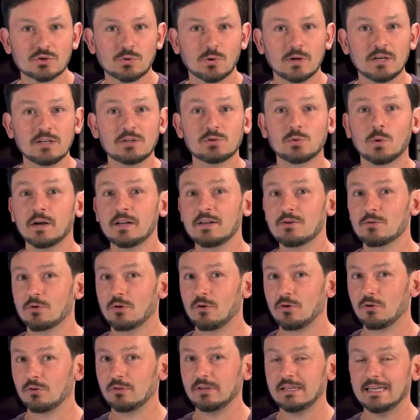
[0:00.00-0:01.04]
2020
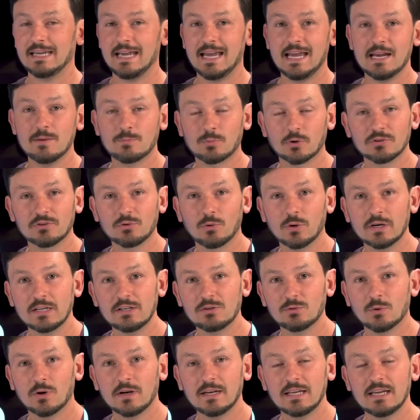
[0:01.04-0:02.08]
or early April
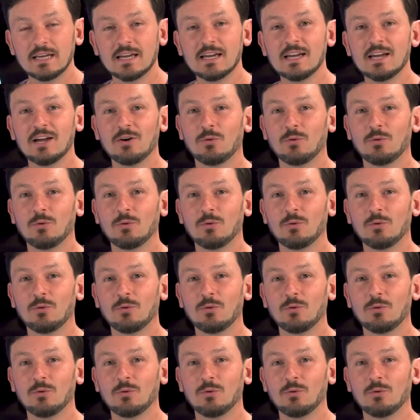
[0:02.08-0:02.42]
2020,